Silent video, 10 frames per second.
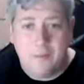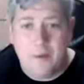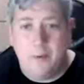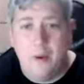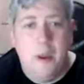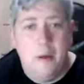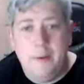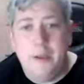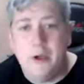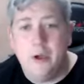people.
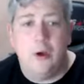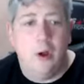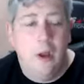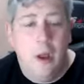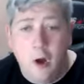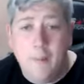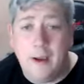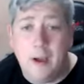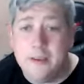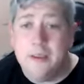Peter could have gone, oh my
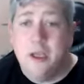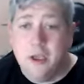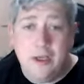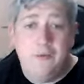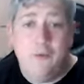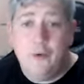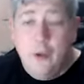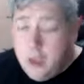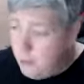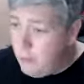goodness, you need food,
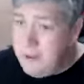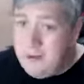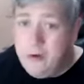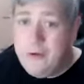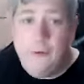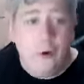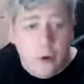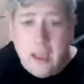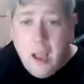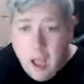we need Greek food,
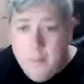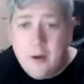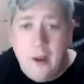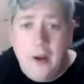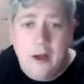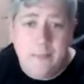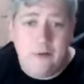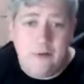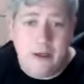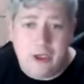okay, I'm going to learn how to be a
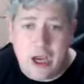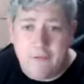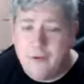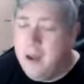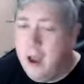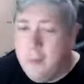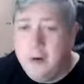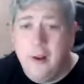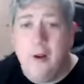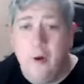Greek chef, I'm going to
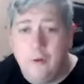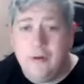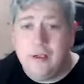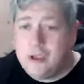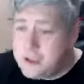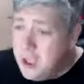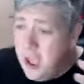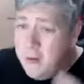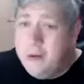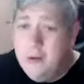learn how all the Greek dishes,
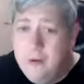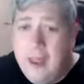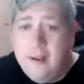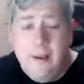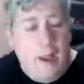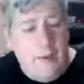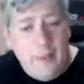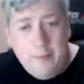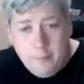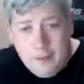I'm going to do that, and
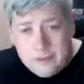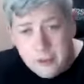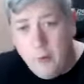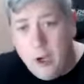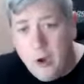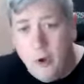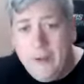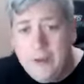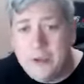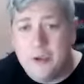then Peter's going to work all
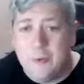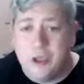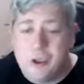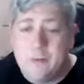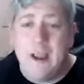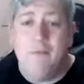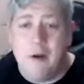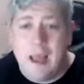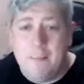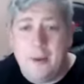week in the soup kitchen, make
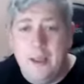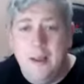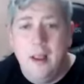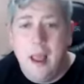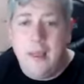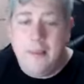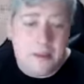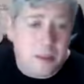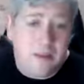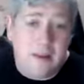everyone happy, and then
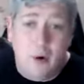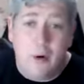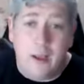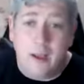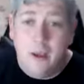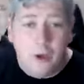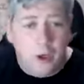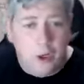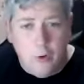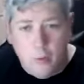Sunday morning, you're
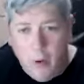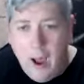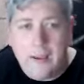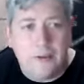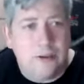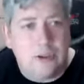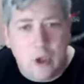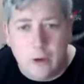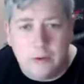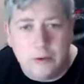going to go, why is this
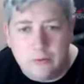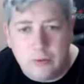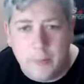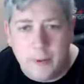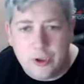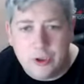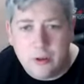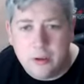sermon so rubbish?